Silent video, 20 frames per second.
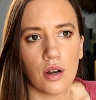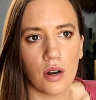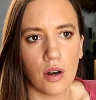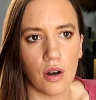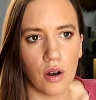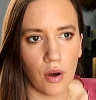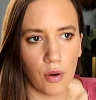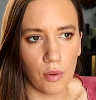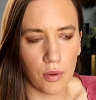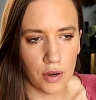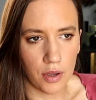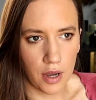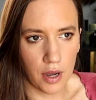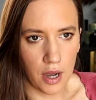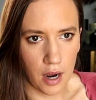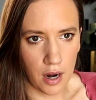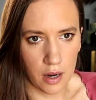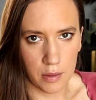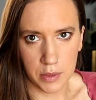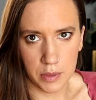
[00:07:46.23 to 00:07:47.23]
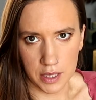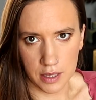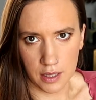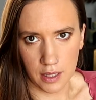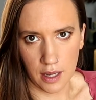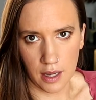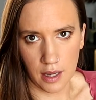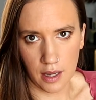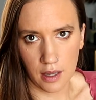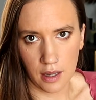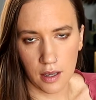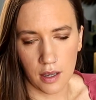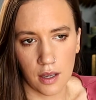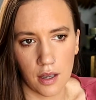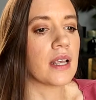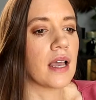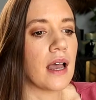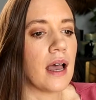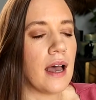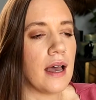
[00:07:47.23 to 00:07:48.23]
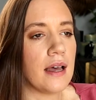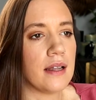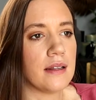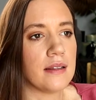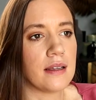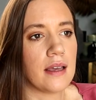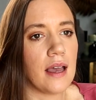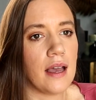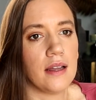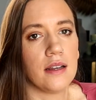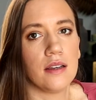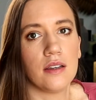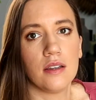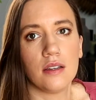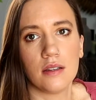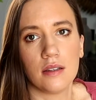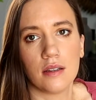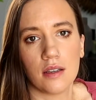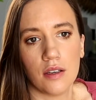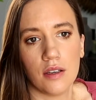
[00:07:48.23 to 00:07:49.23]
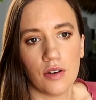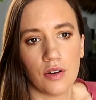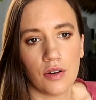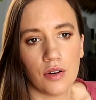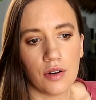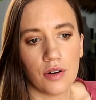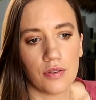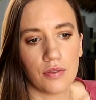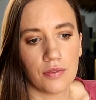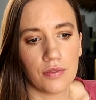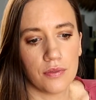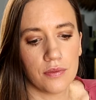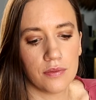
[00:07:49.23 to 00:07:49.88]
lower your carb intake and gain your